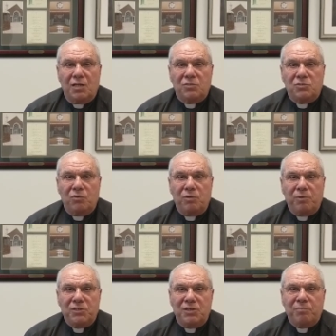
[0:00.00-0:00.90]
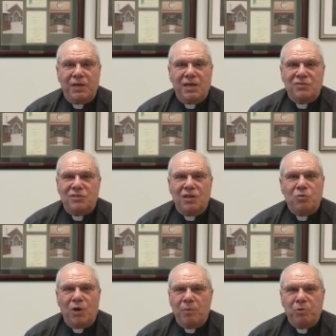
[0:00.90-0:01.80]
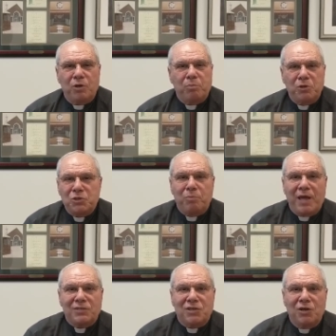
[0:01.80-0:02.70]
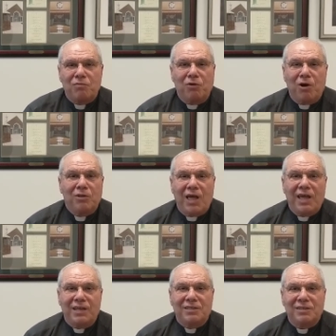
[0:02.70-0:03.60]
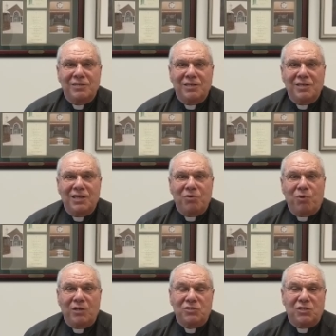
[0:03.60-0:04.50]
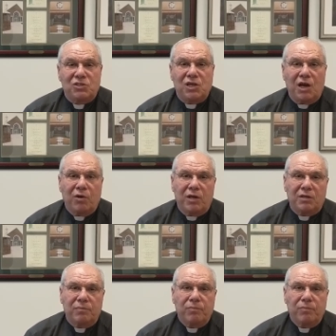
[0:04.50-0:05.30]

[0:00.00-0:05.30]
And so the bishop, I guess, didn't want to put a bushel basket over our light. He wants to share it.